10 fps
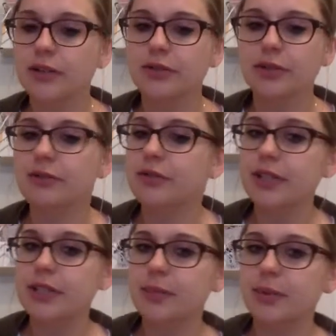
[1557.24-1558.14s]
feel
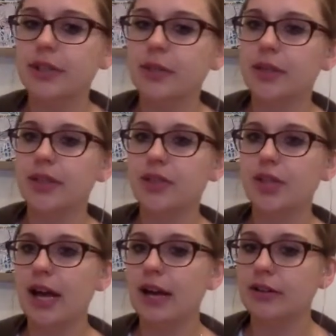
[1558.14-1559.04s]
free to put them in the
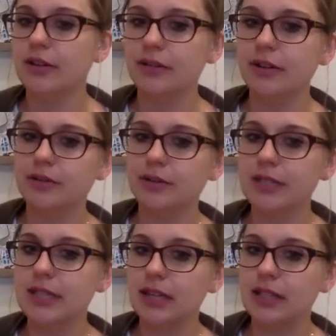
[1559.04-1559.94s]
chat, and I'll give it a few
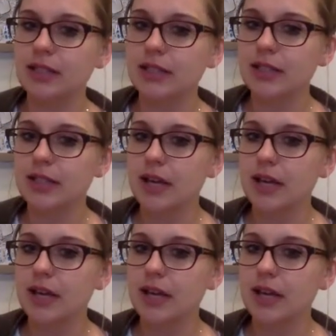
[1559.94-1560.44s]
seconds.